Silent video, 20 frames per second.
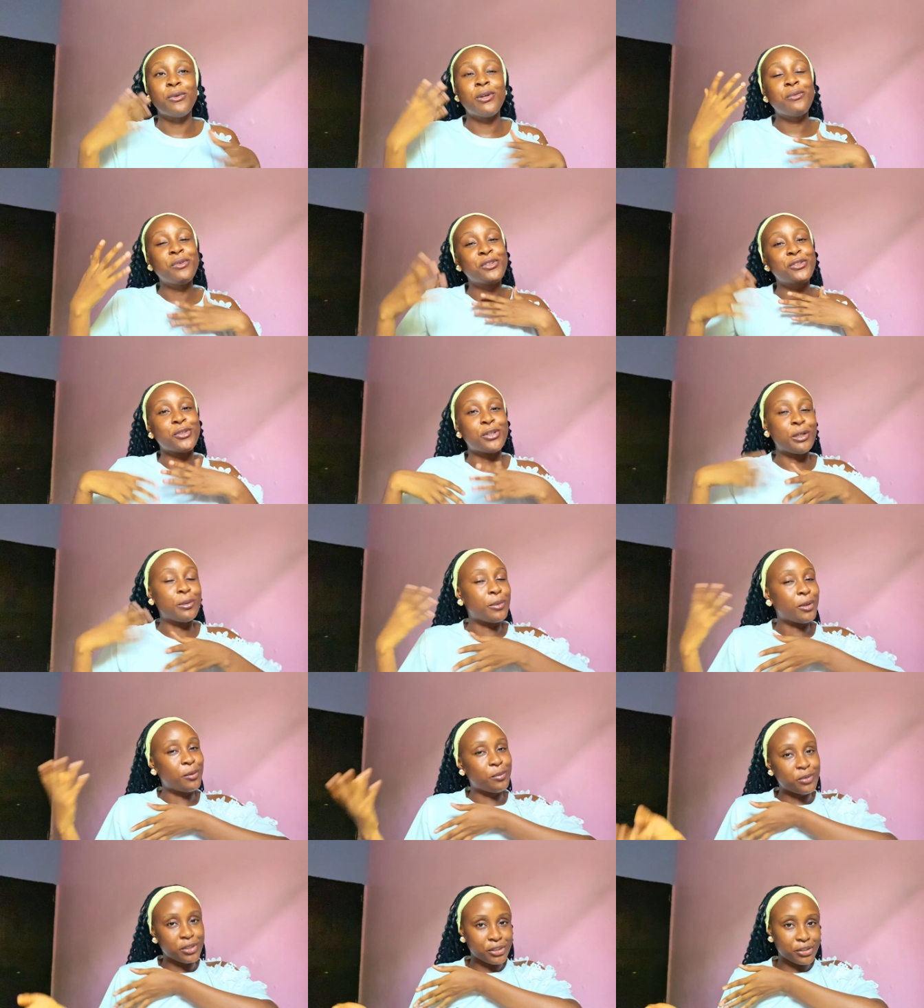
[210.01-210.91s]
When we talk
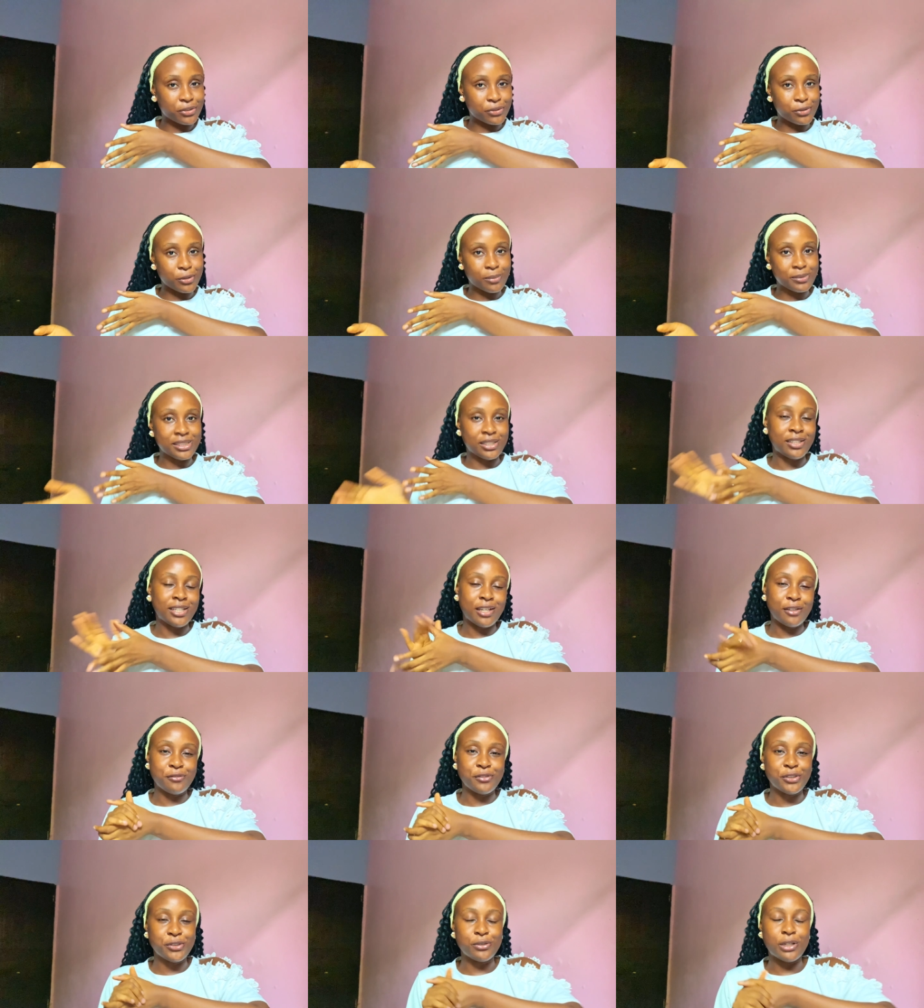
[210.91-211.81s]
about body scrubs in
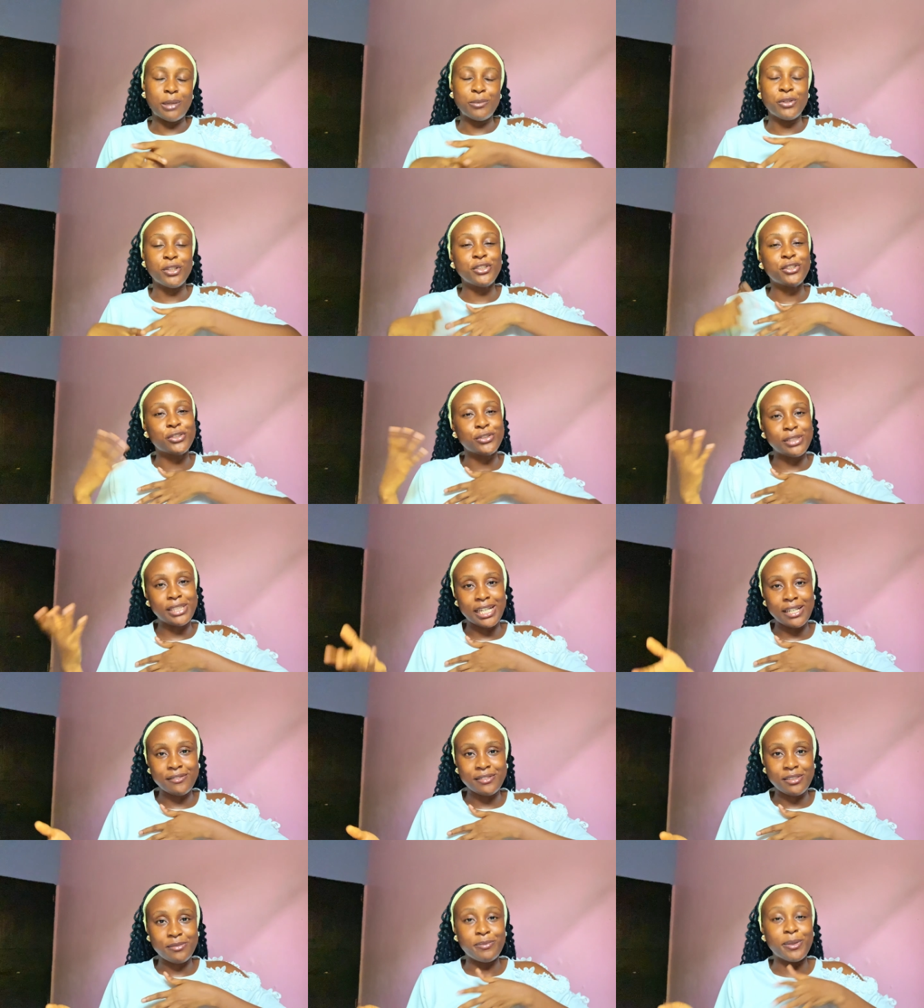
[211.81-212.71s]
another video, I'm going to
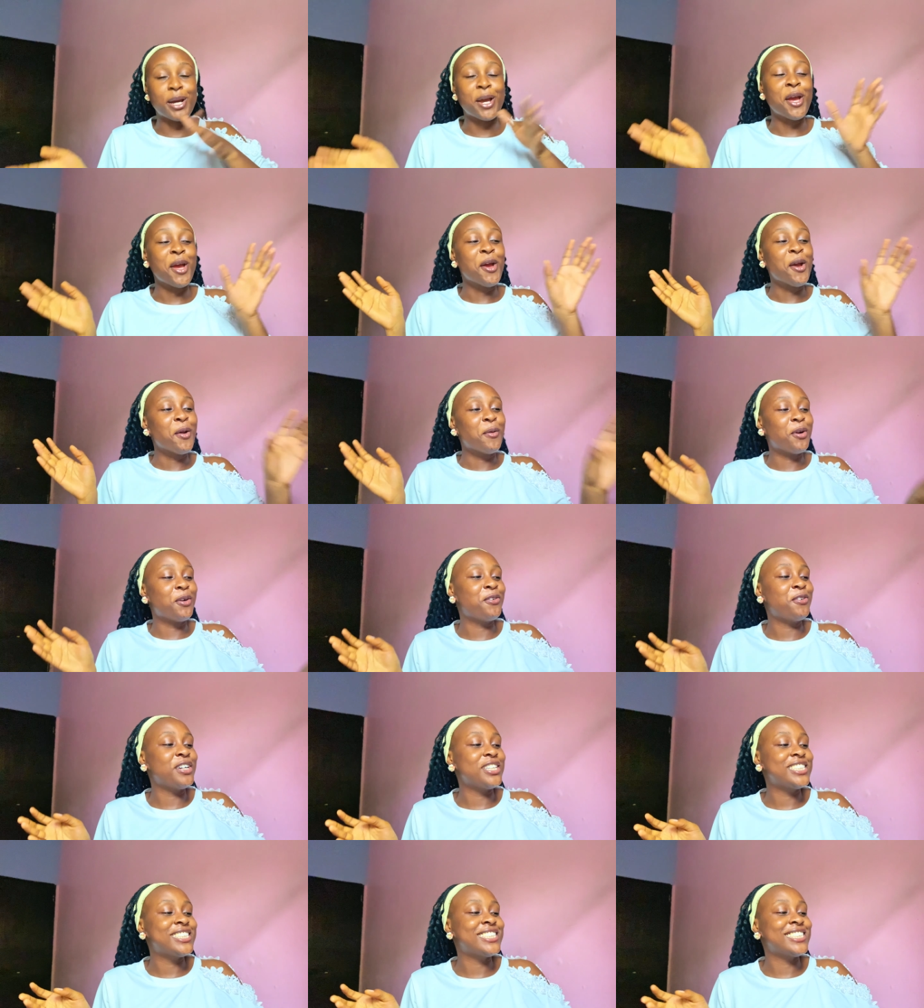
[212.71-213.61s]
dive deeper. But
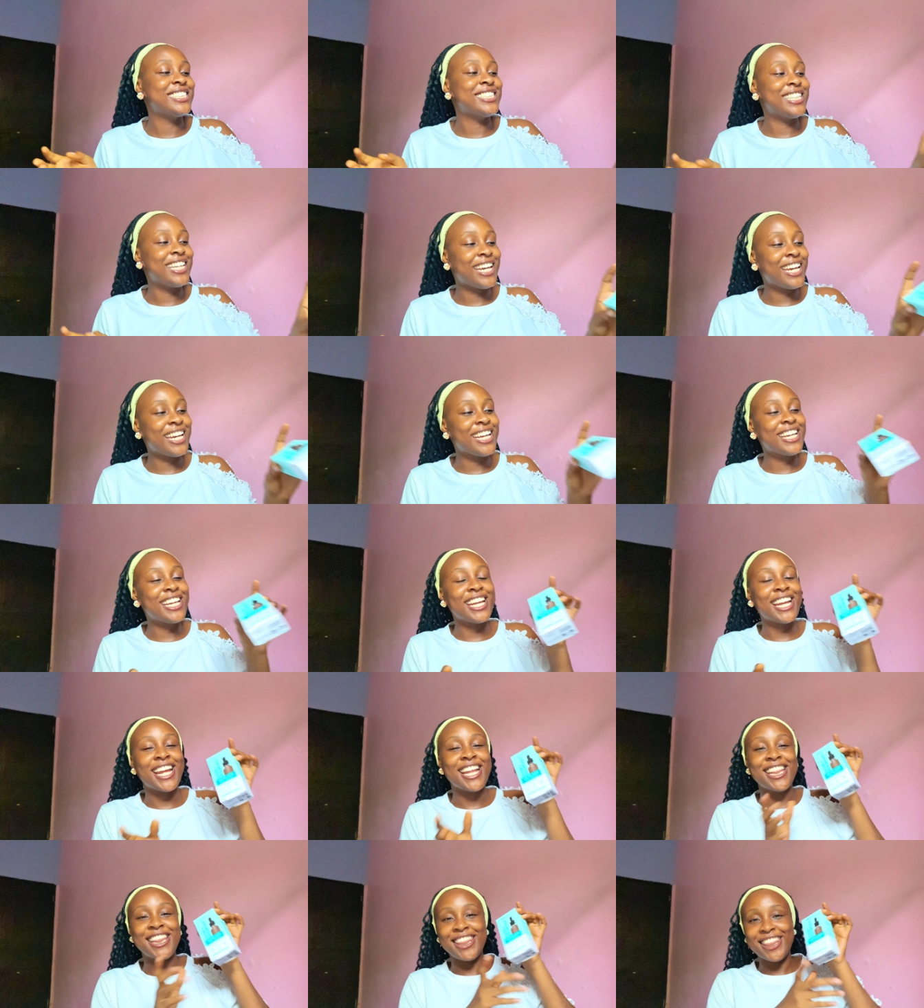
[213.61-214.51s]
for
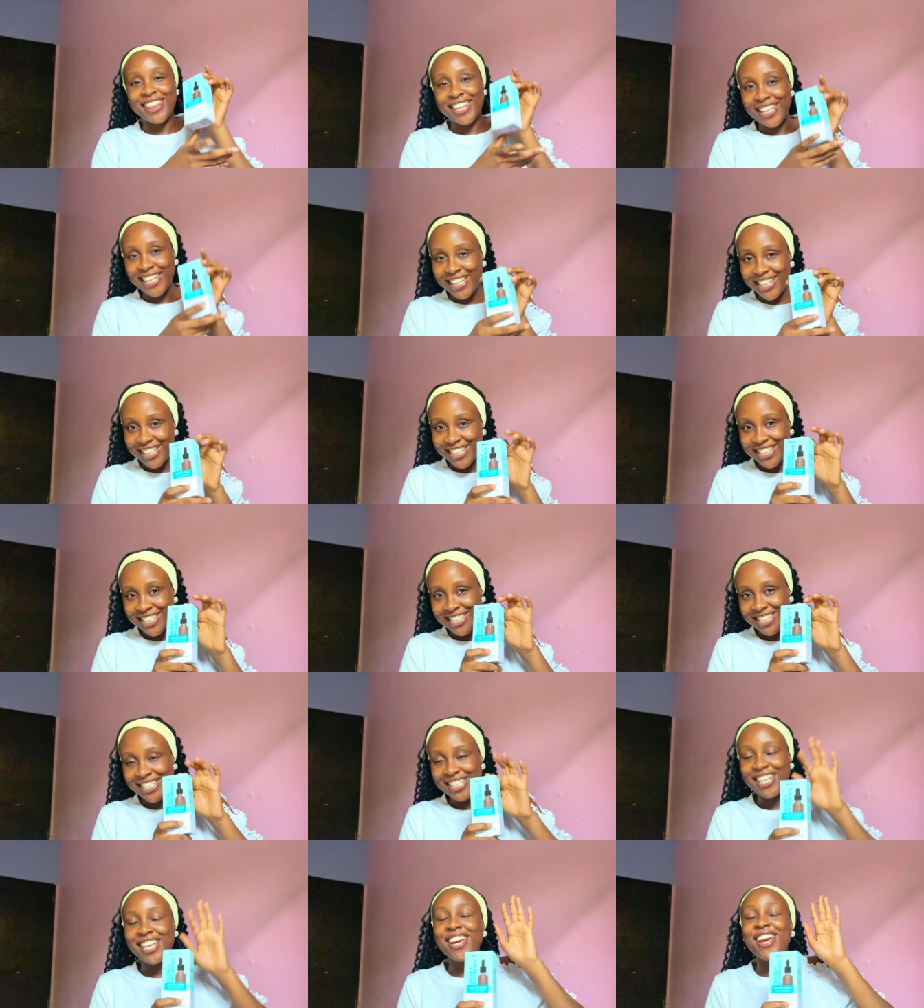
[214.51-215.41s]
today,
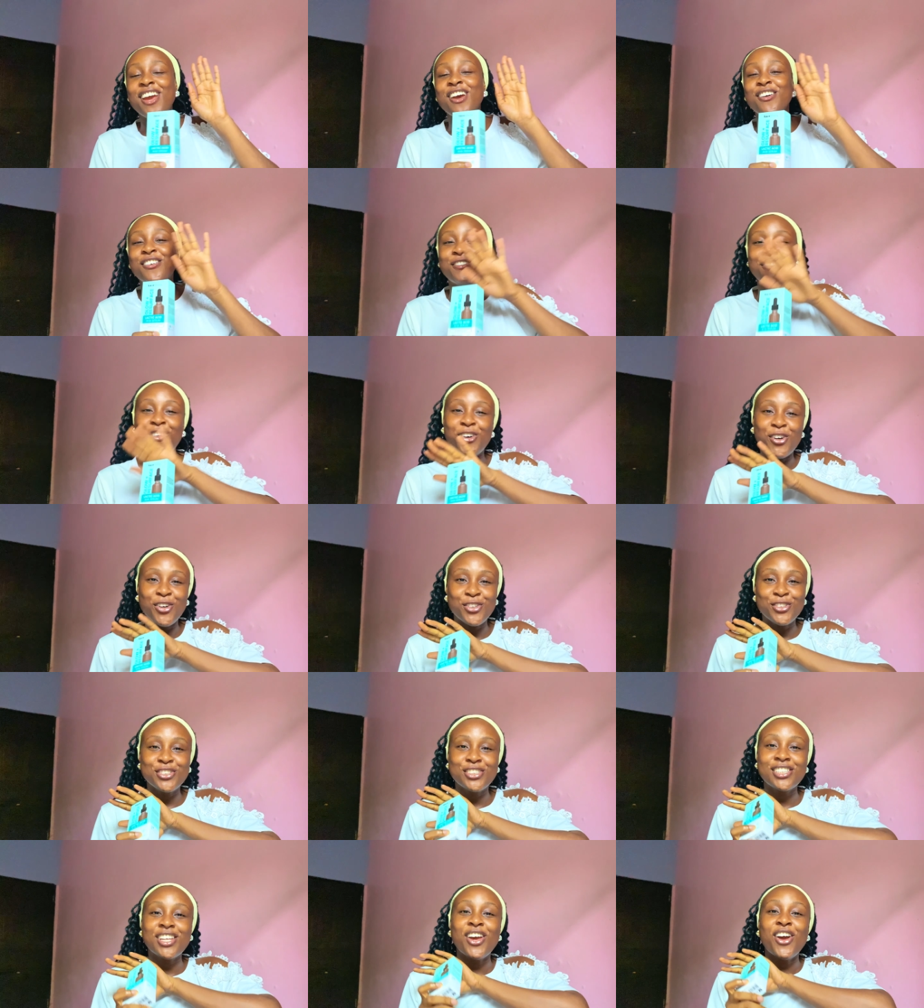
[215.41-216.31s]
this
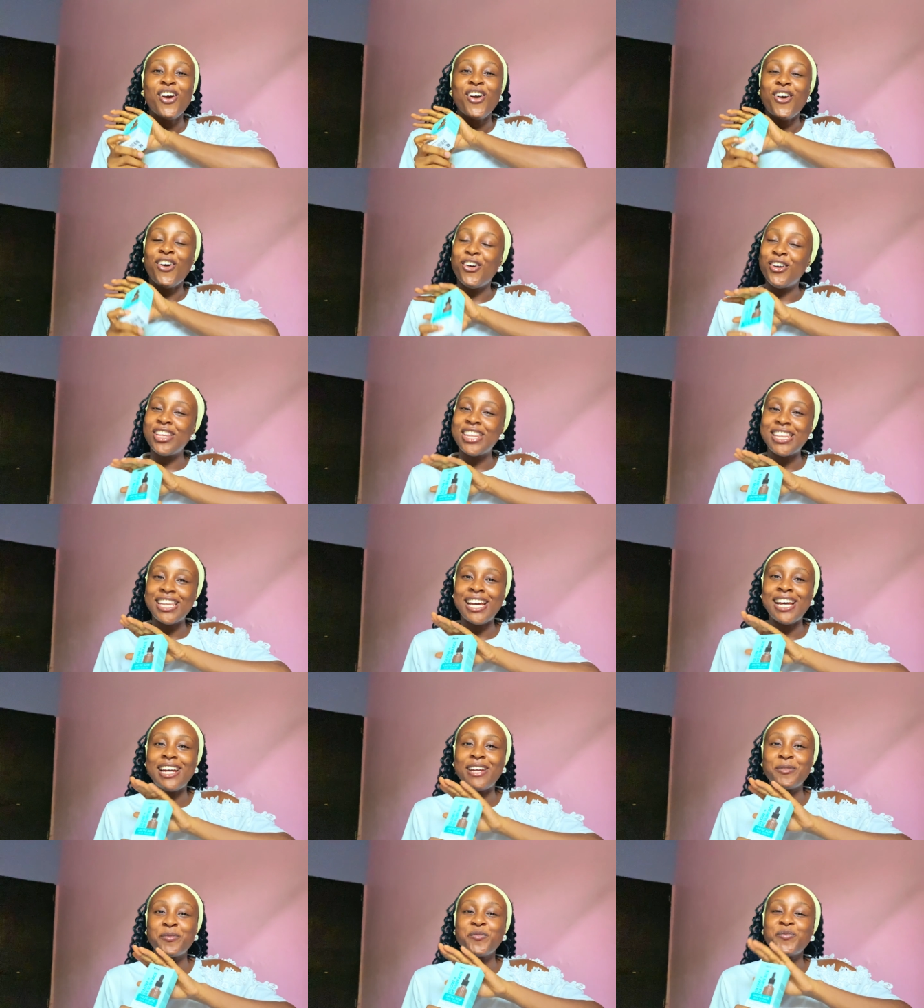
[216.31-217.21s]
falls
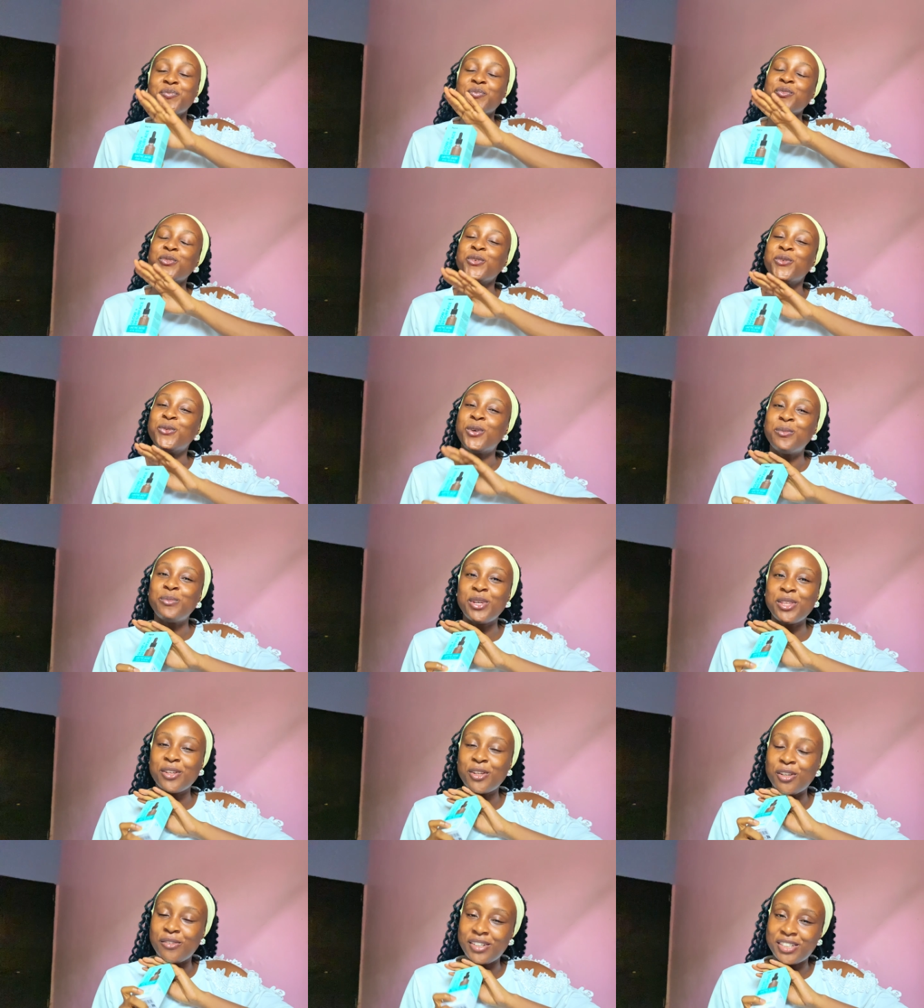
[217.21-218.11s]
under one
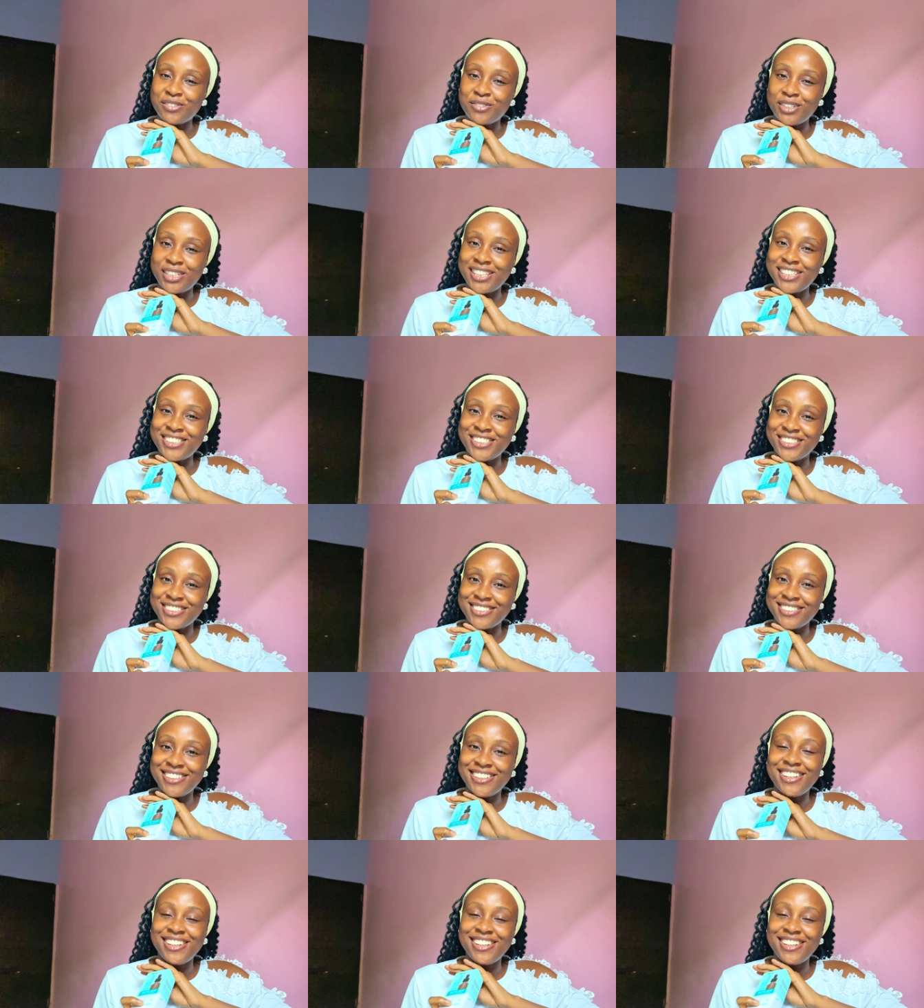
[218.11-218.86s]
method of exfoliation.